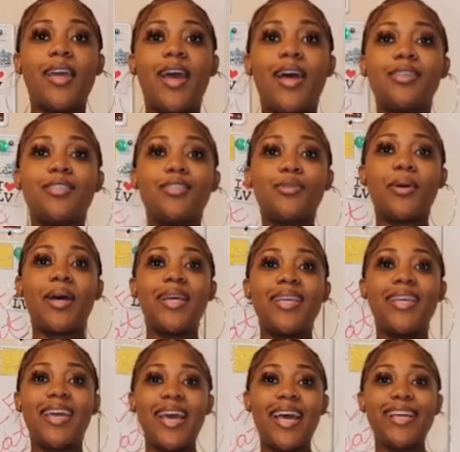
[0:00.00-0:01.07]
y'all, so I
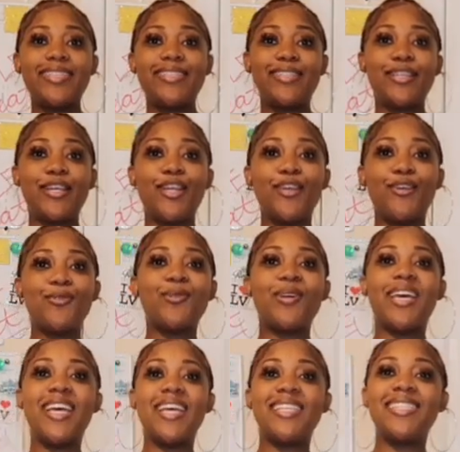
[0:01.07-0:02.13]
guess you
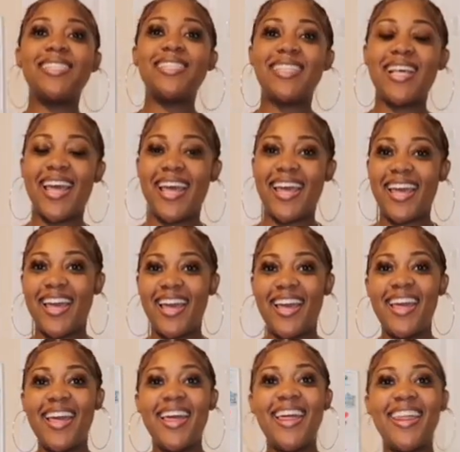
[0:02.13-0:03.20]
can
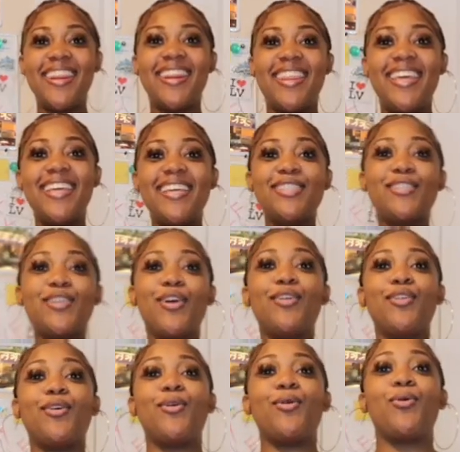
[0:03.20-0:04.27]
say these are
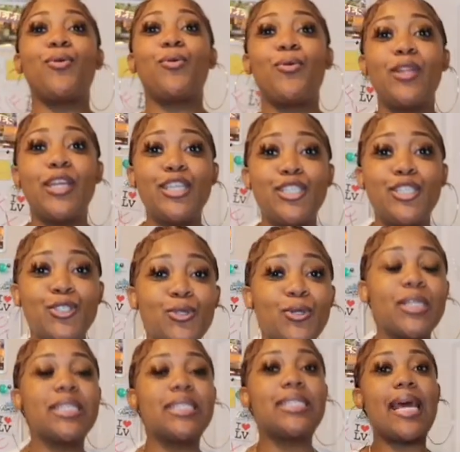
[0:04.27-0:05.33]
the only
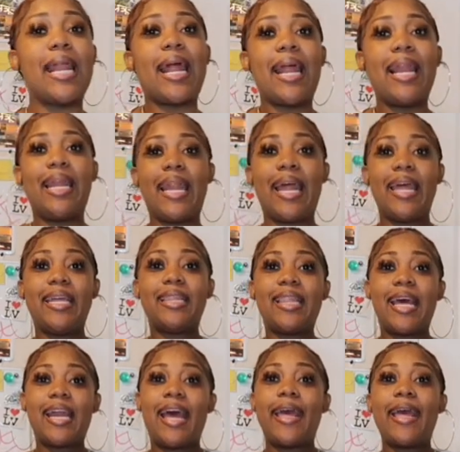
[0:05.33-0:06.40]
shorts that I like
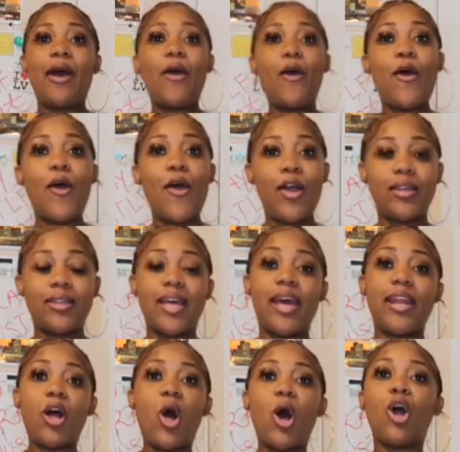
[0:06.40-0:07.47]

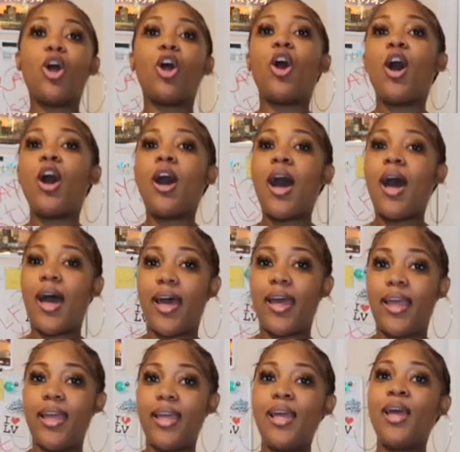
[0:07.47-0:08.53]
that are
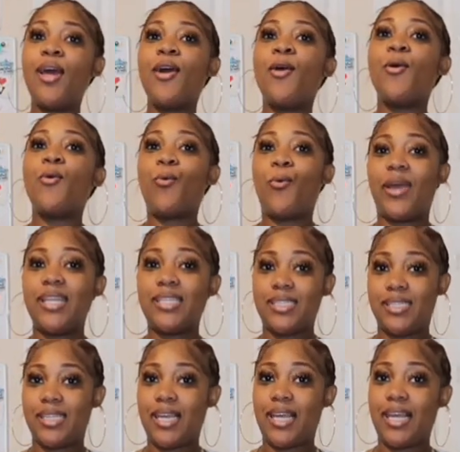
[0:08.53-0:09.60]
high
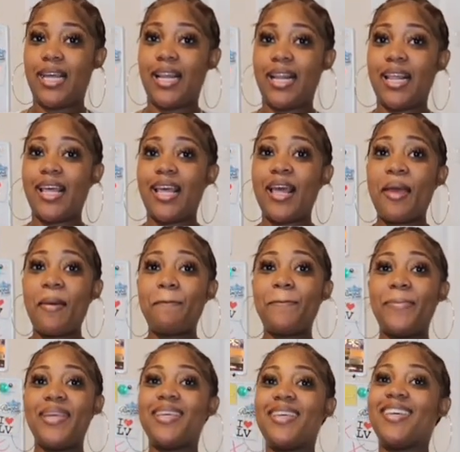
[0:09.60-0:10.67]
waisted
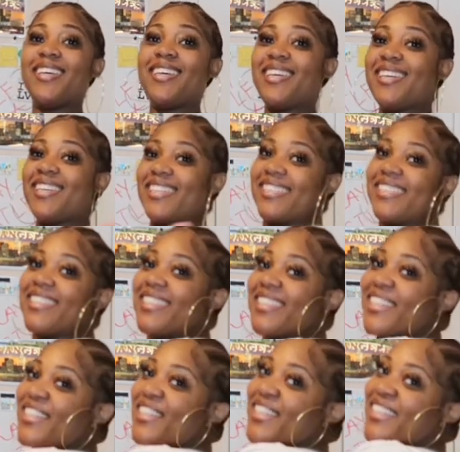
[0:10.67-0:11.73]
because
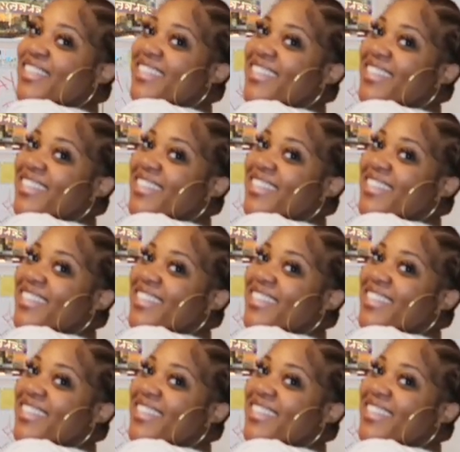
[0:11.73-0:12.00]
of